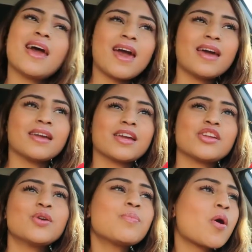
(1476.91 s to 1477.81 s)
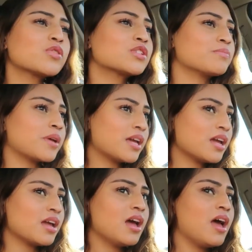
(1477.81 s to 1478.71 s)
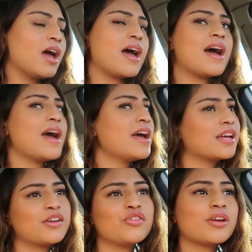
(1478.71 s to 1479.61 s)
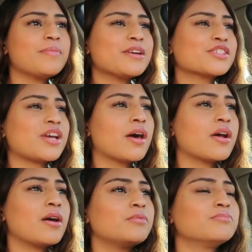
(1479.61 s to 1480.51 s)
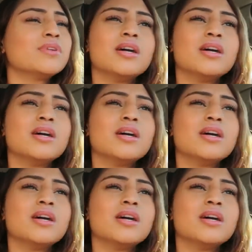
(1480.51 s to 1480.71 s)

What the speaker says: Hey, can you post me? Hey, can you give me a shout out?